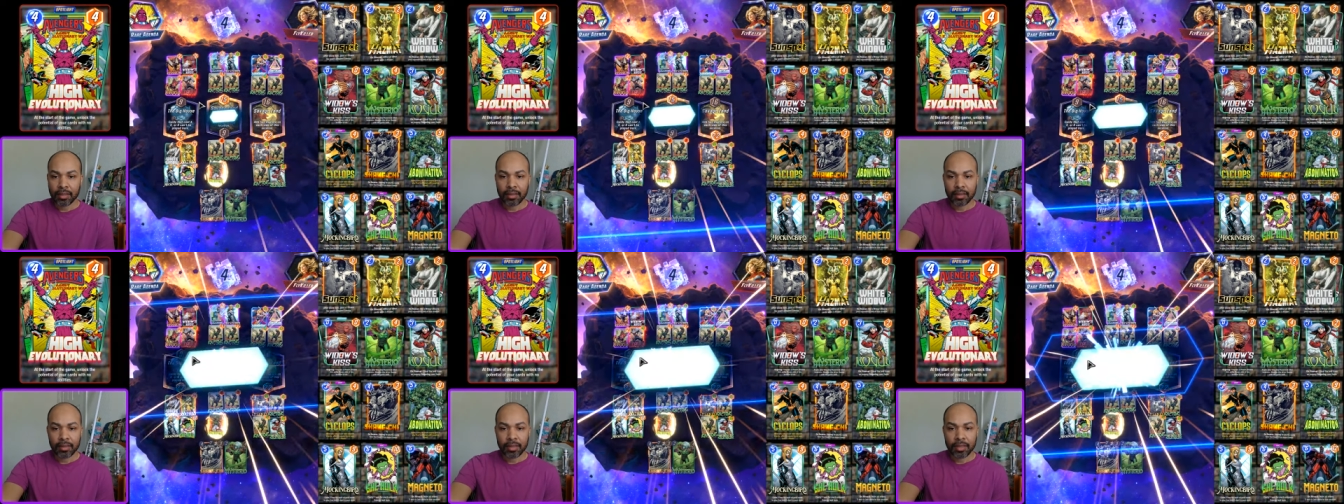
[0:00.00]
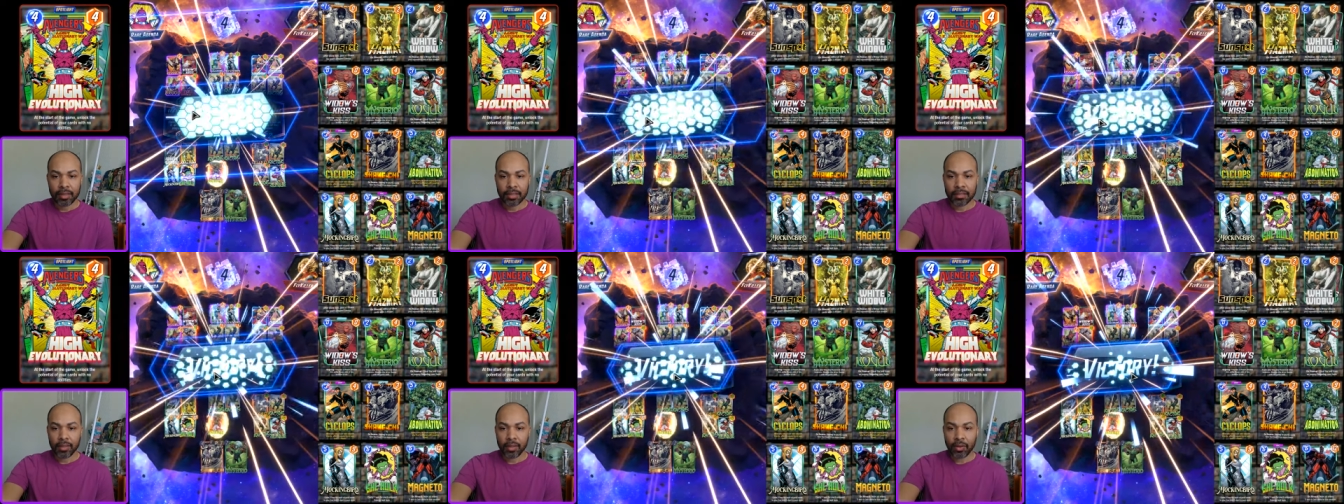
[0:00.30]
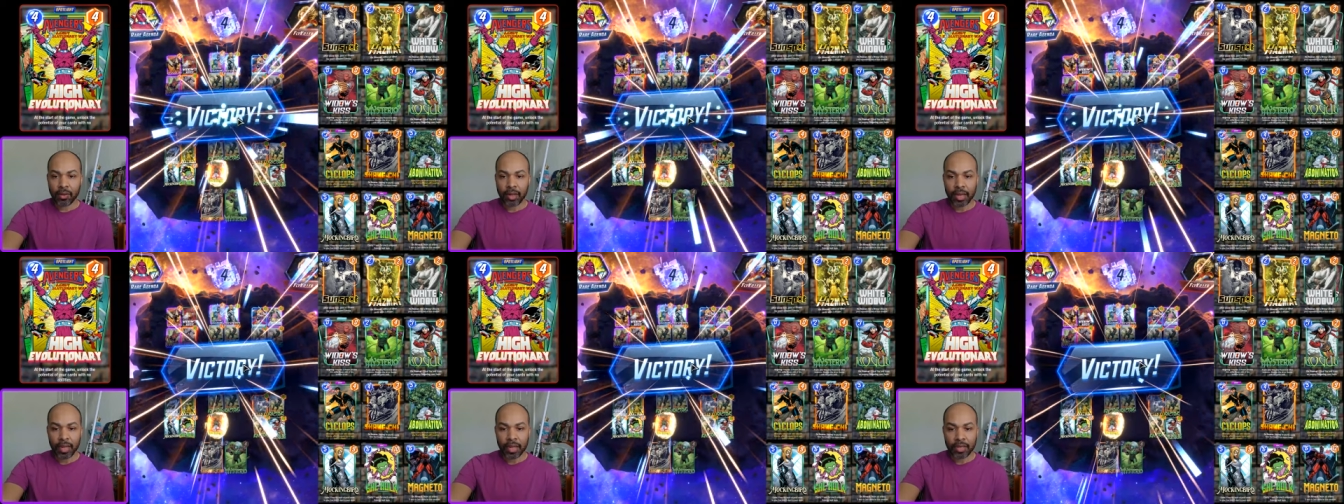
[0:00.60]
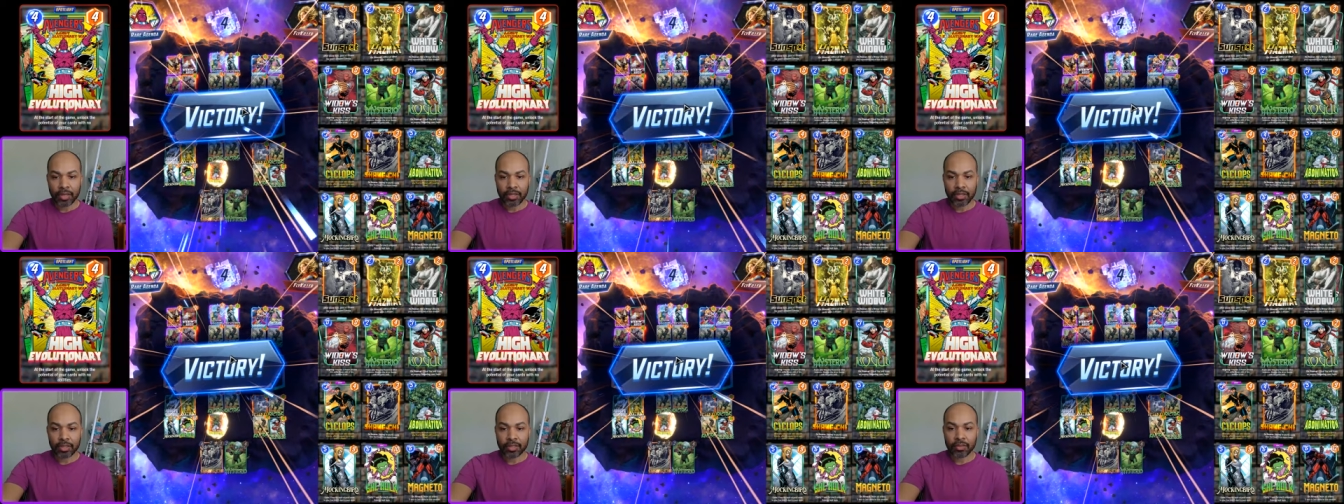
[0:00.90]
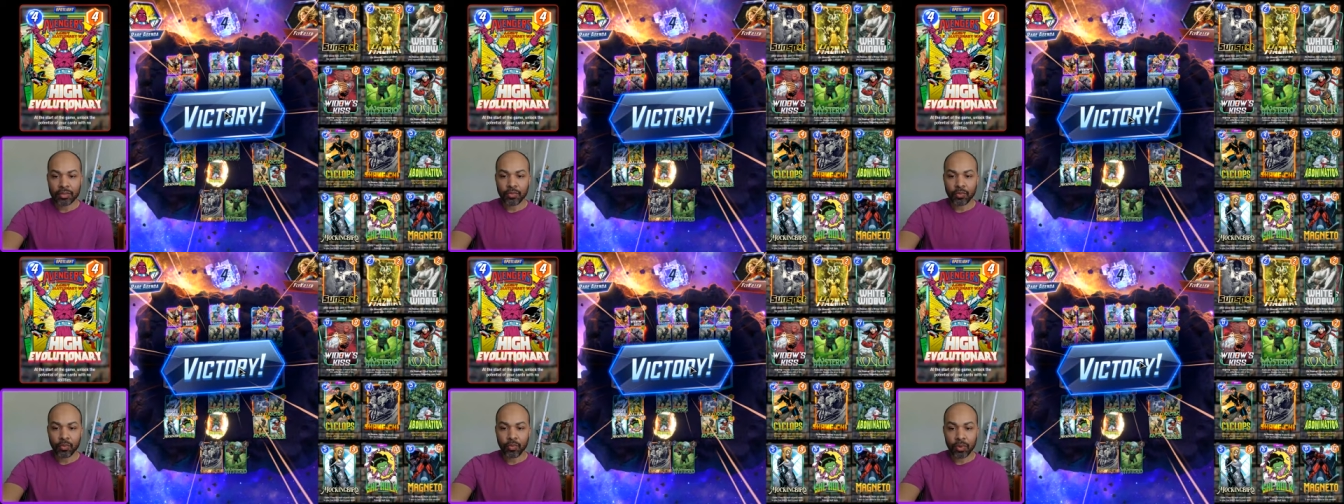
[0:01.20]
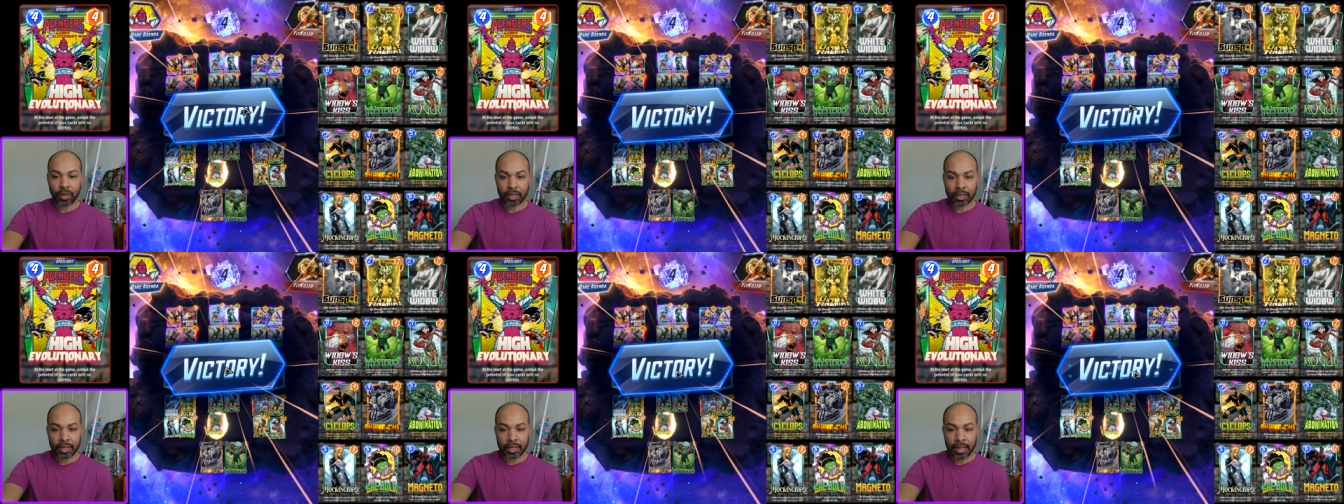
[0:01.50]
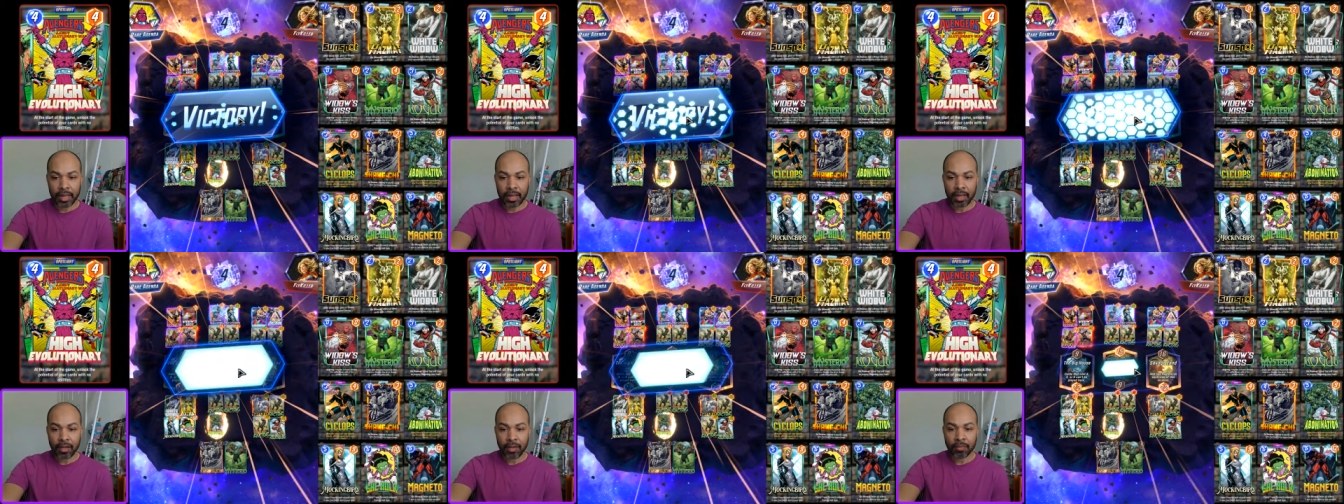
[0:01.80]
These locations really
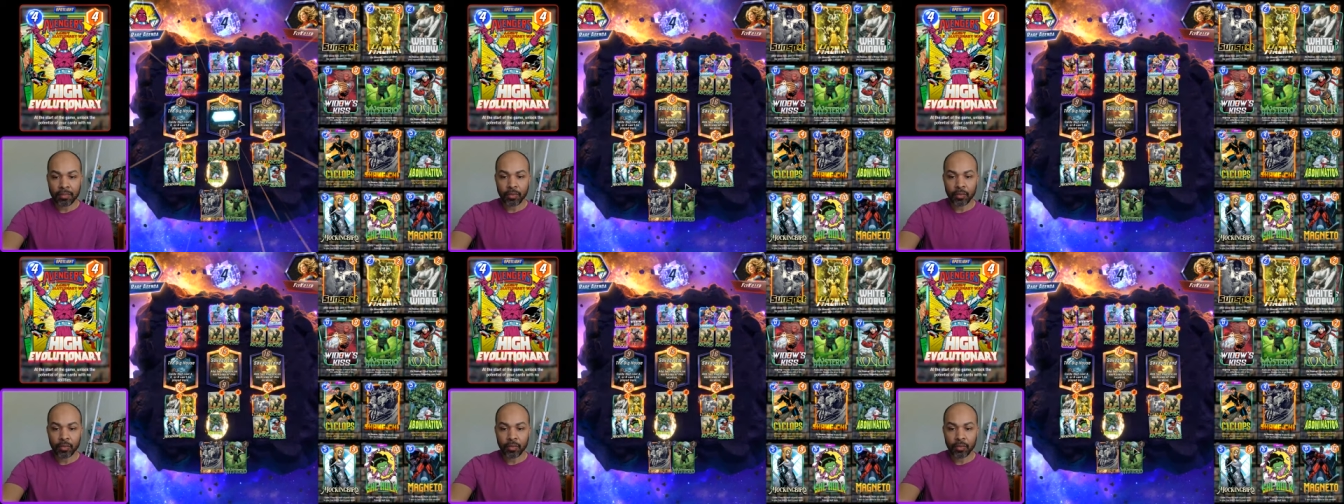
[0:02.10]
helped.